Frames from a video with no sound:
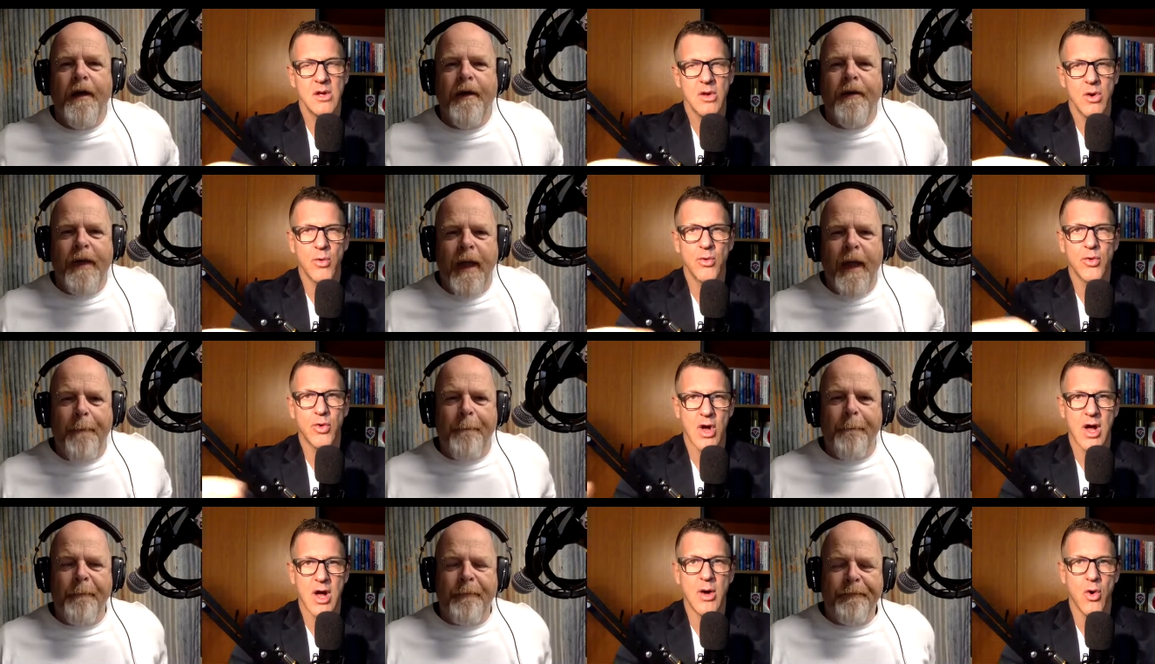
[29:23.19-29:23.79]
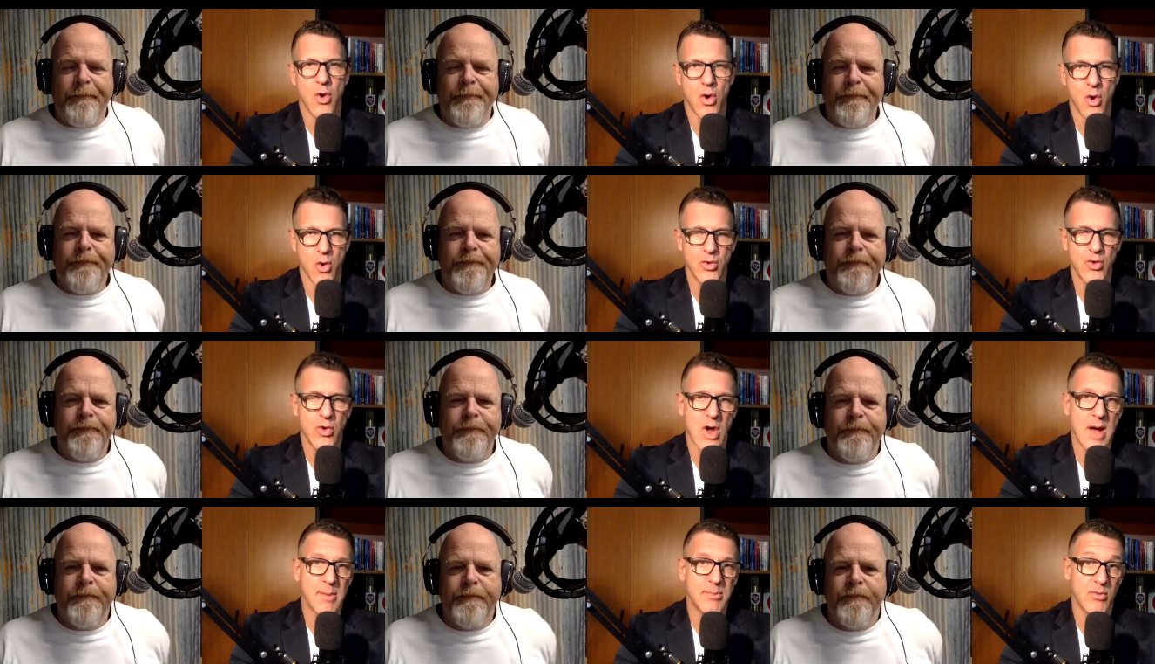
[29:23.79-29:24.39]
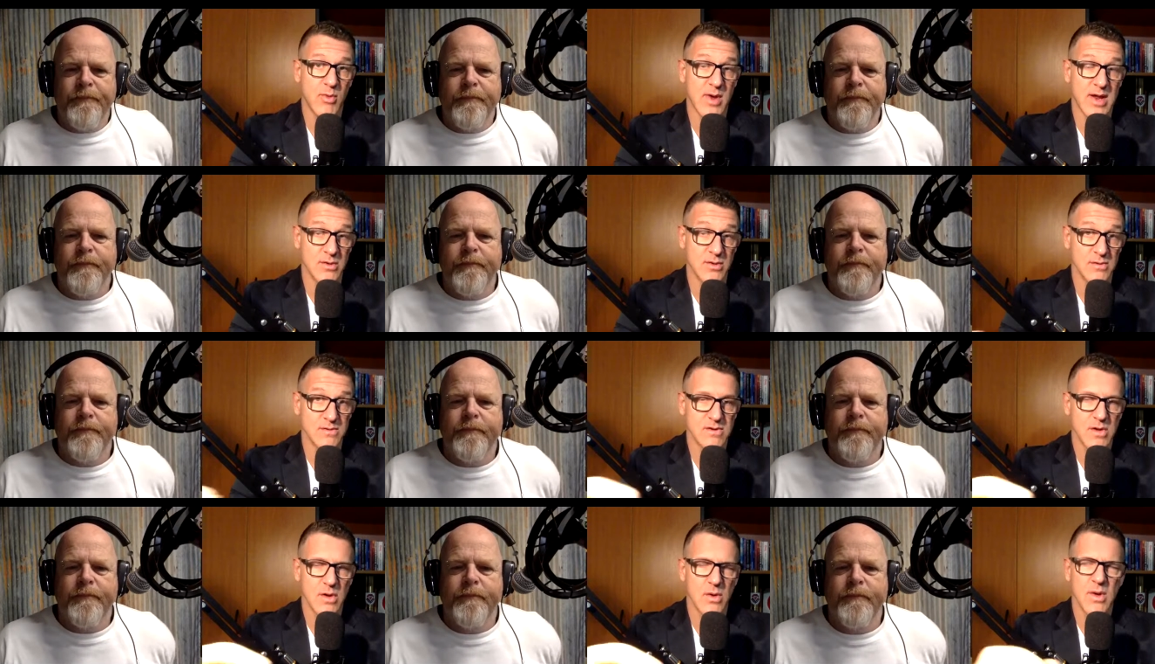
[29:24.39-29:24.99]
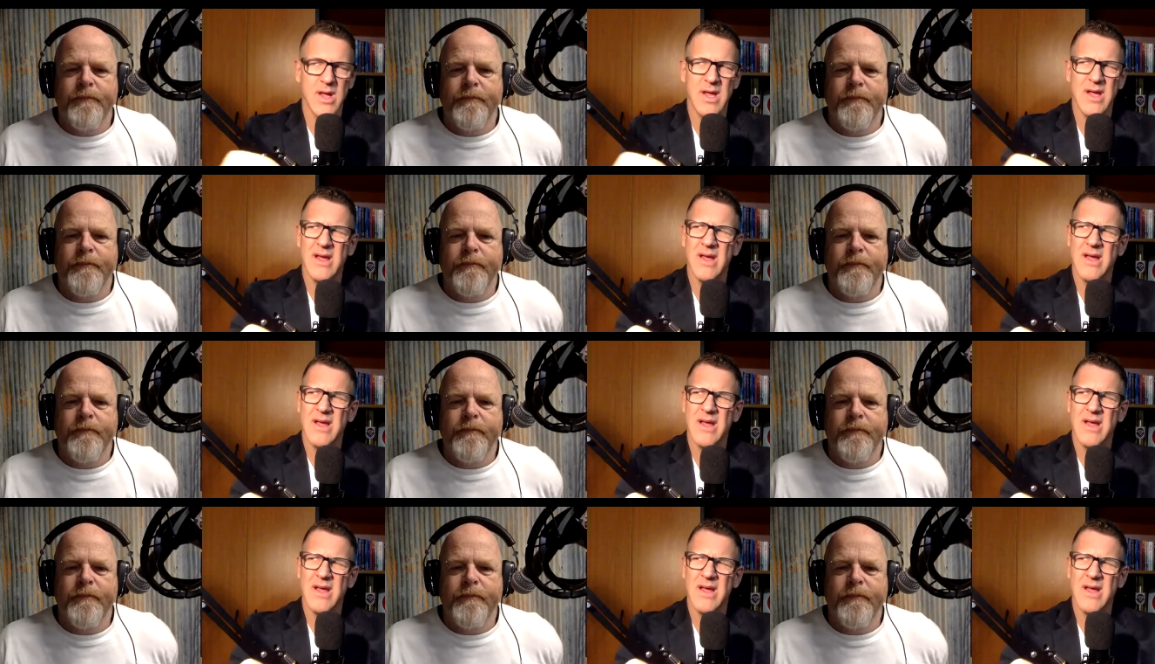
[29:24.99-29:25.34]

Speaker 1: Yep. Owner, owner operators. So,